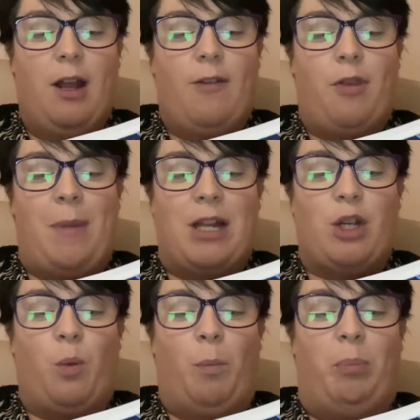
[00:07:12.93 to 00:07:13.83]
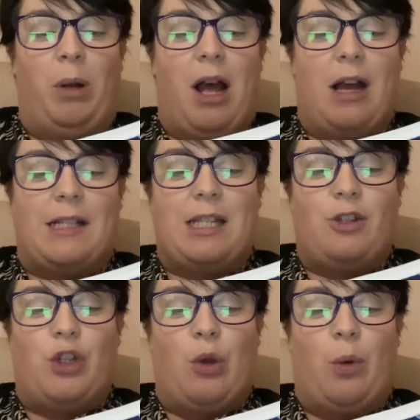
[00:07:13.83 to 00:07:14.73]
The magic will blast
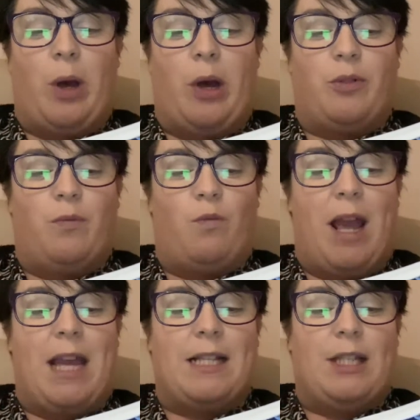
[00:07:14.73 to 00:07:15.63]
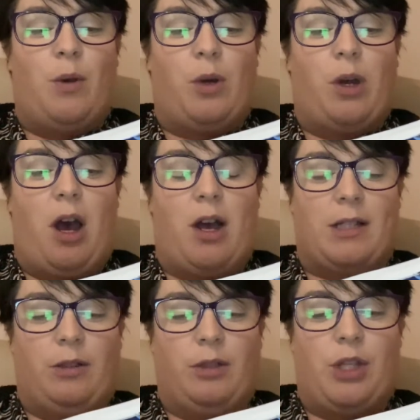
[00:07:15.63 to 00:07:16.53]
into your world and raze your
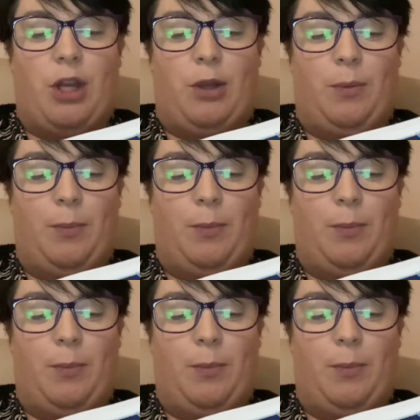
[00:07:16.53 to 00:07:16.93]
castle too.